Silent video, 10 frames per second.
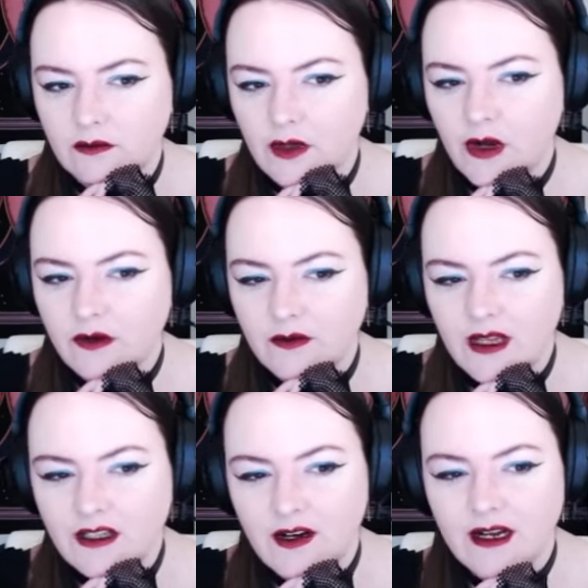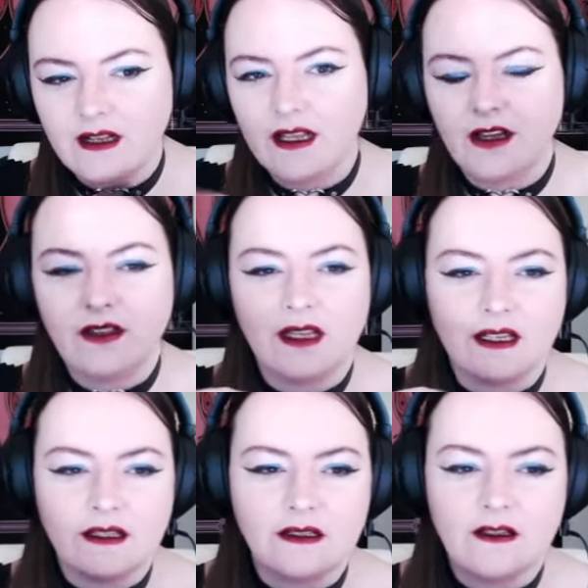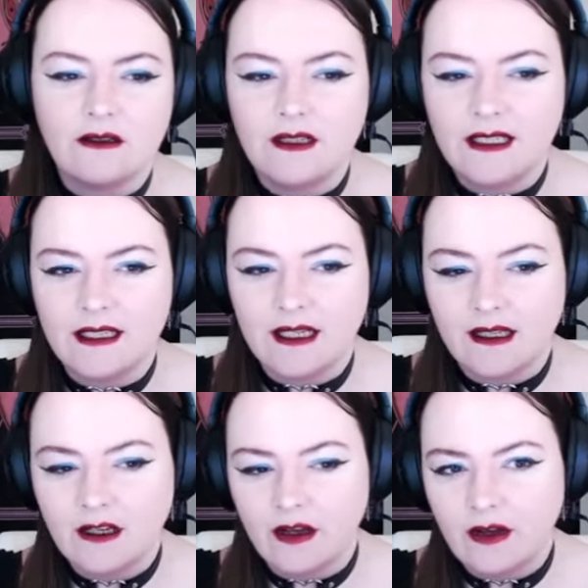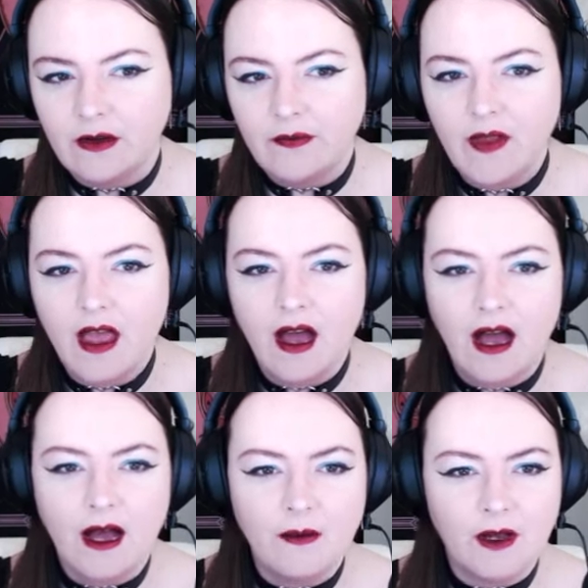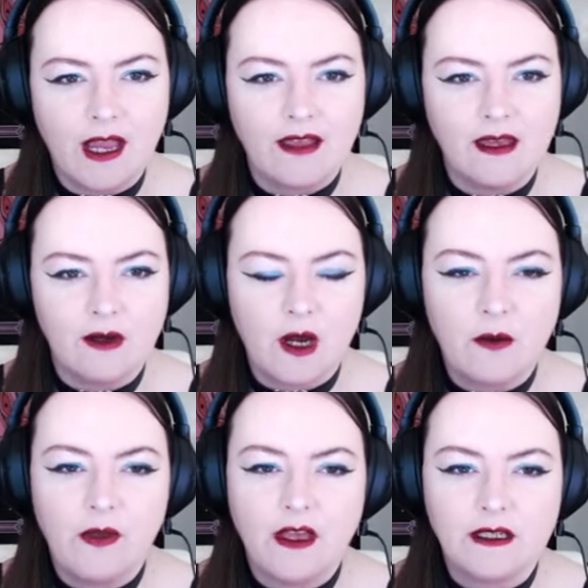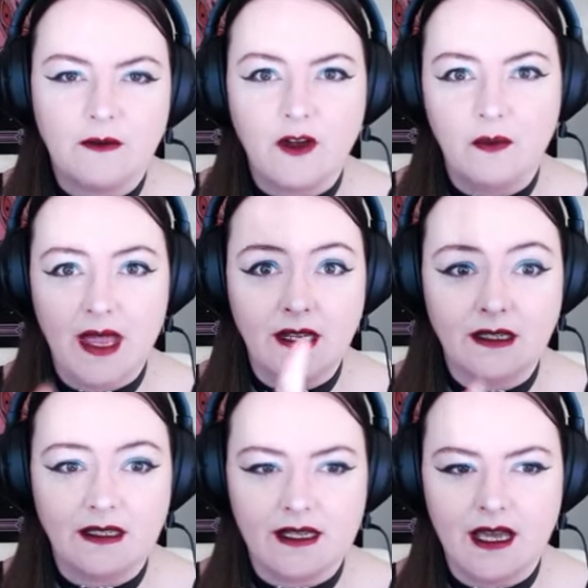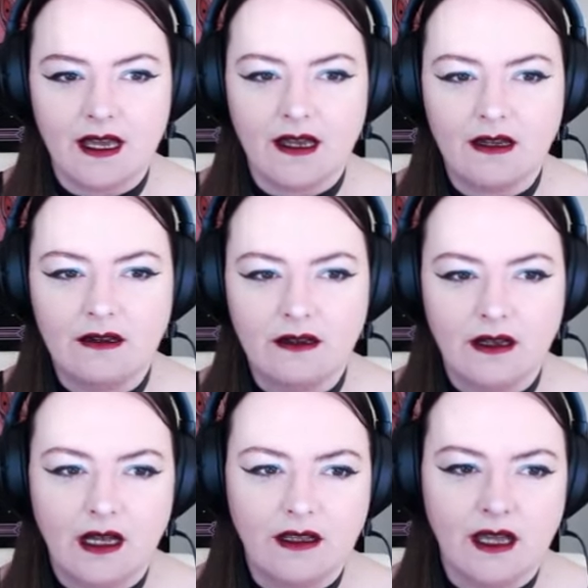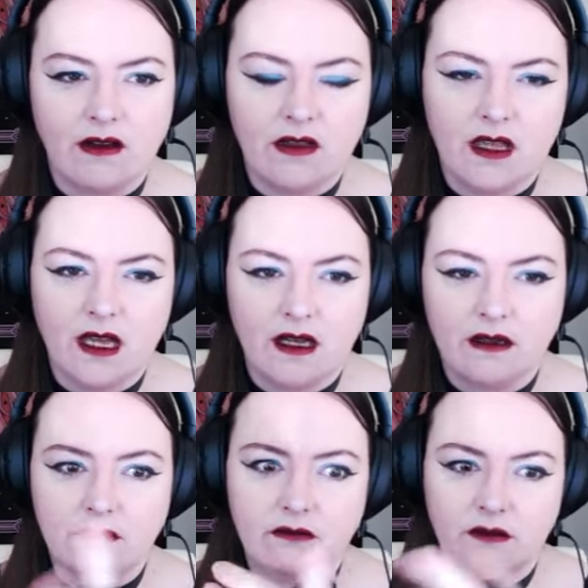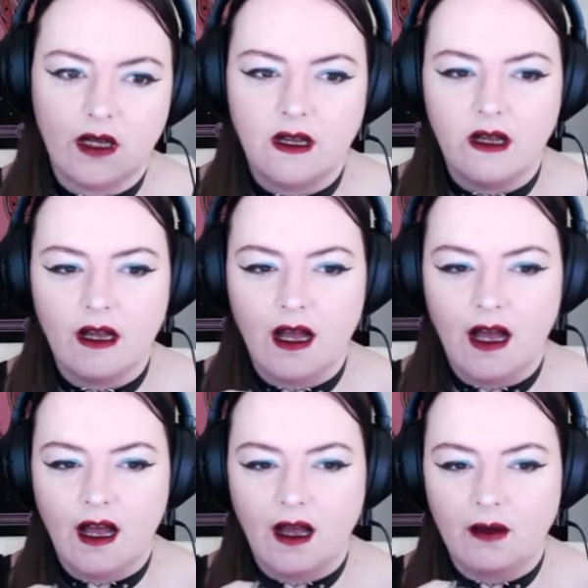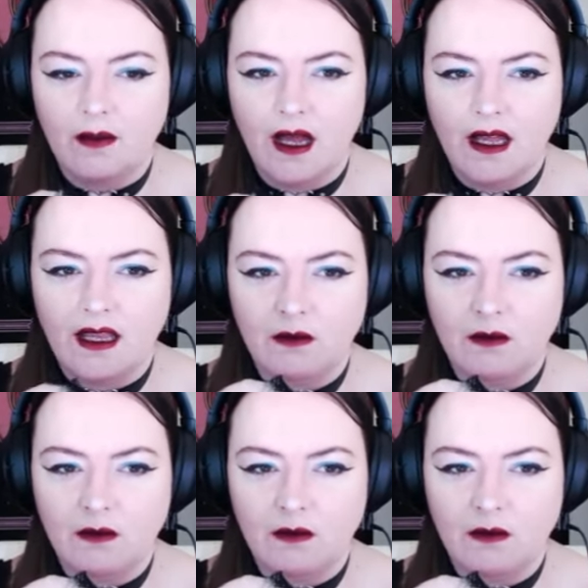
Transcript: no, that's right, click on this, Silly girl. Um, okay, there we go. So we've got bandits there, and there and there. Um, and